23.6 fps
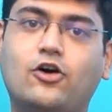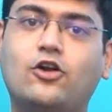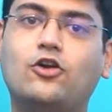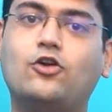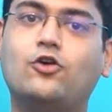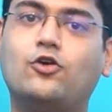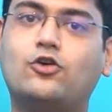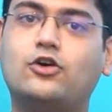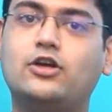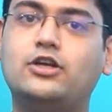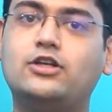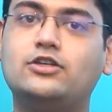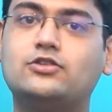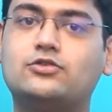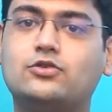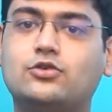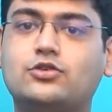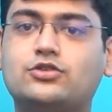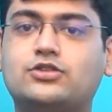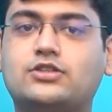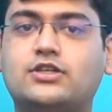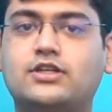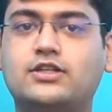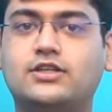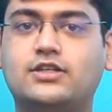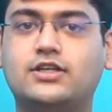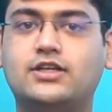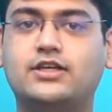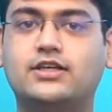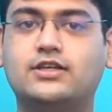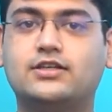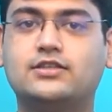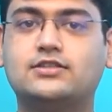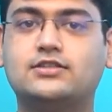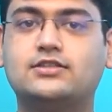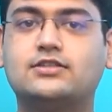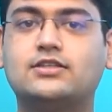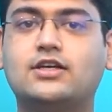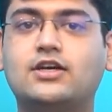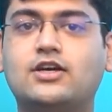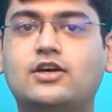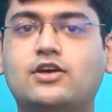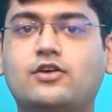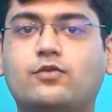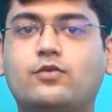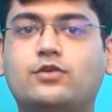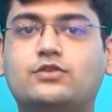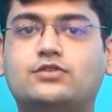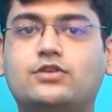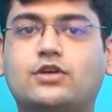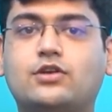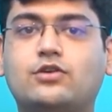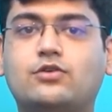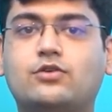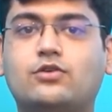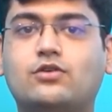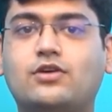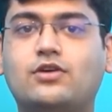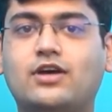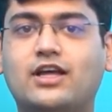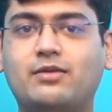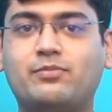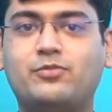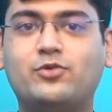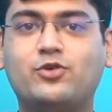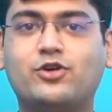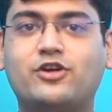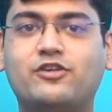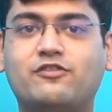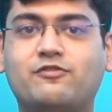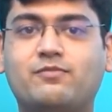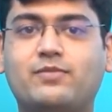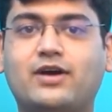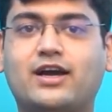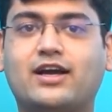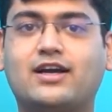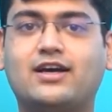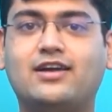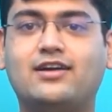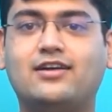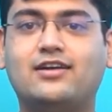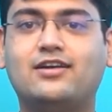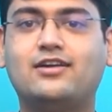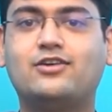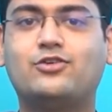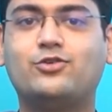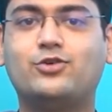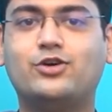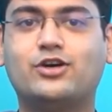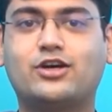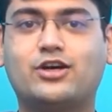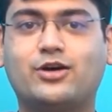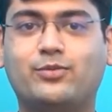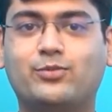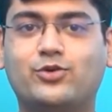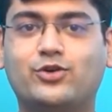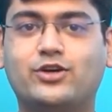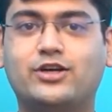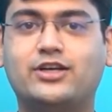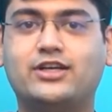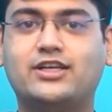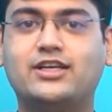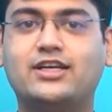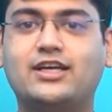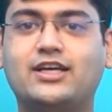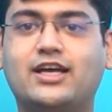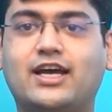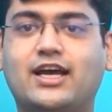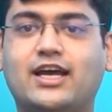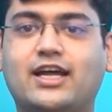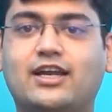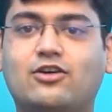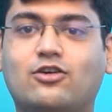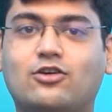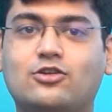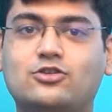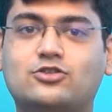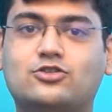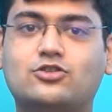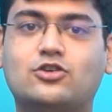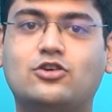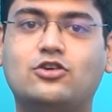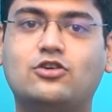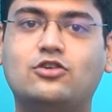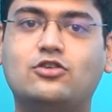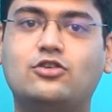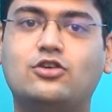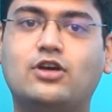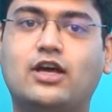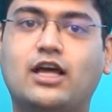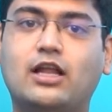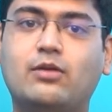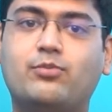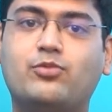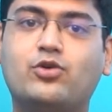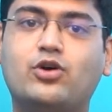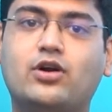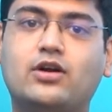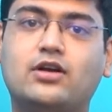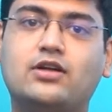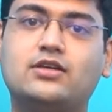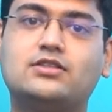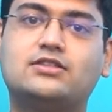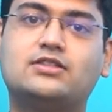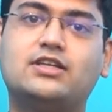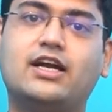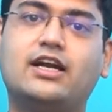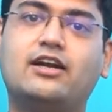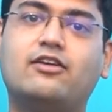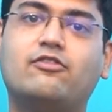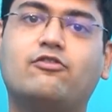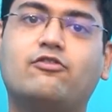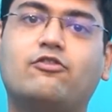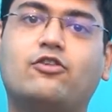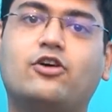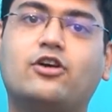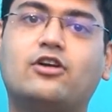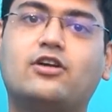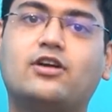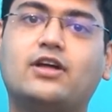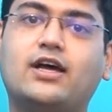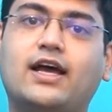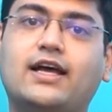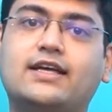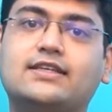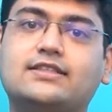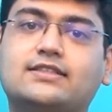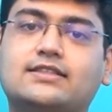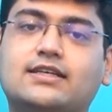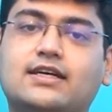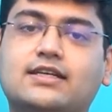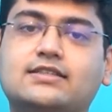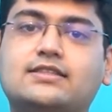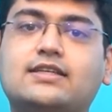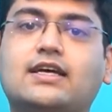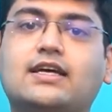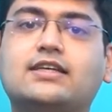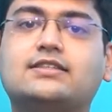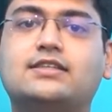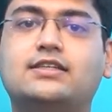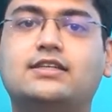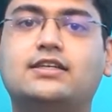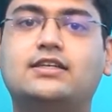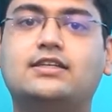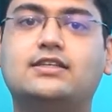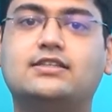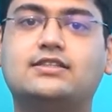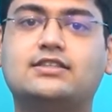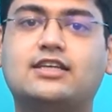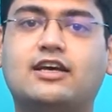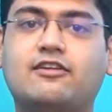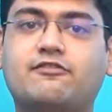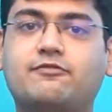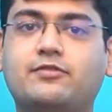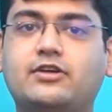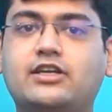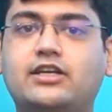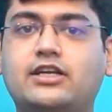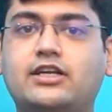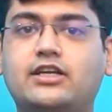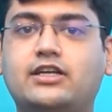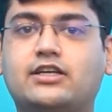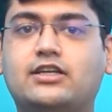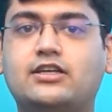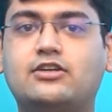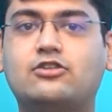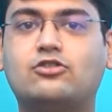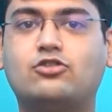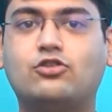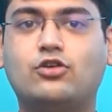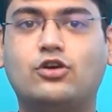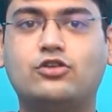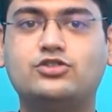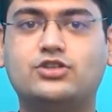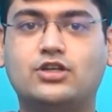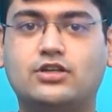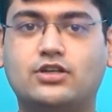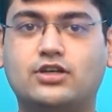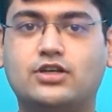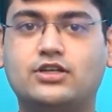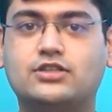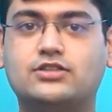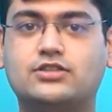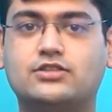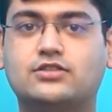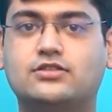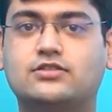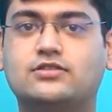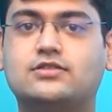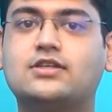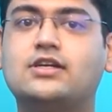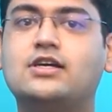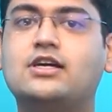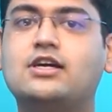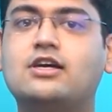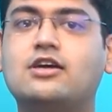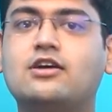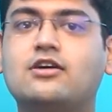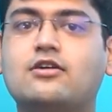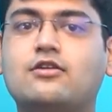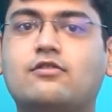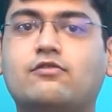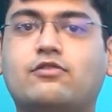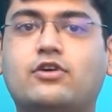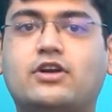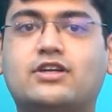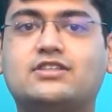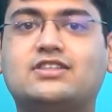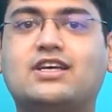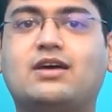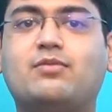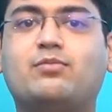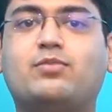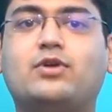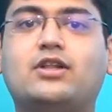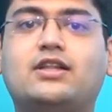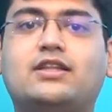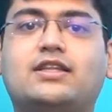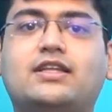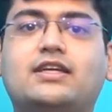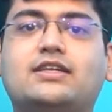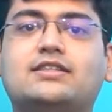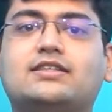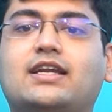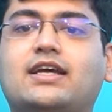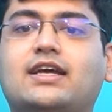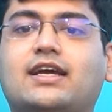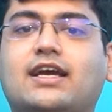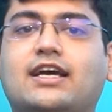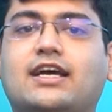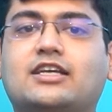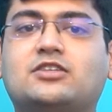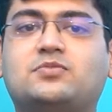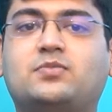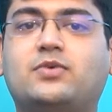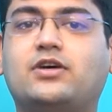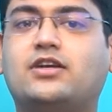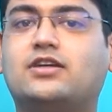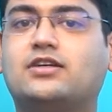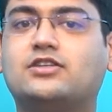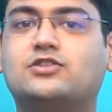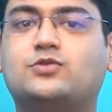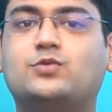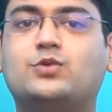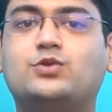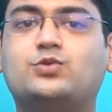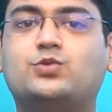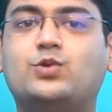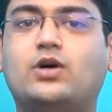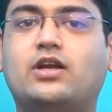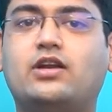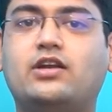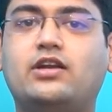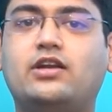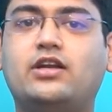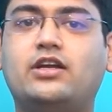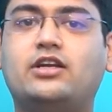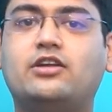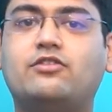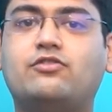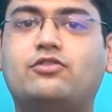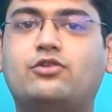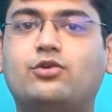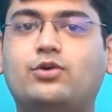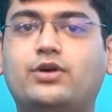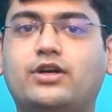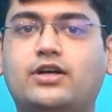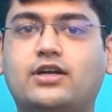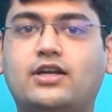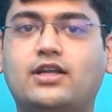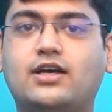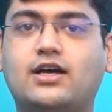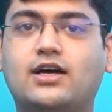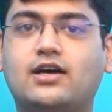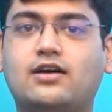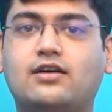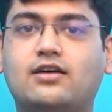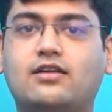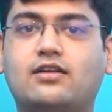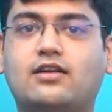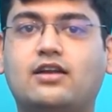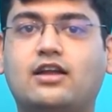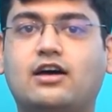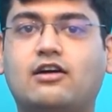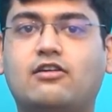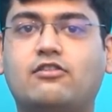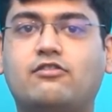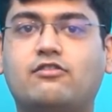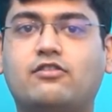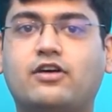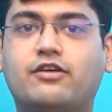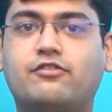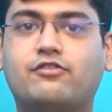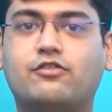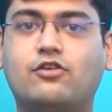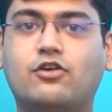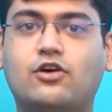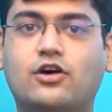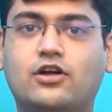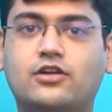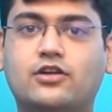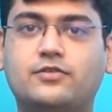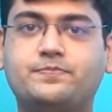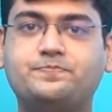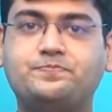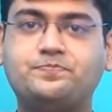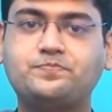locally sourced ingredients, which will help you give back a little to your community and also help you understand what as us as Indians have been eating throughout generations. For example, things like asparagus, which were native to India, now have gone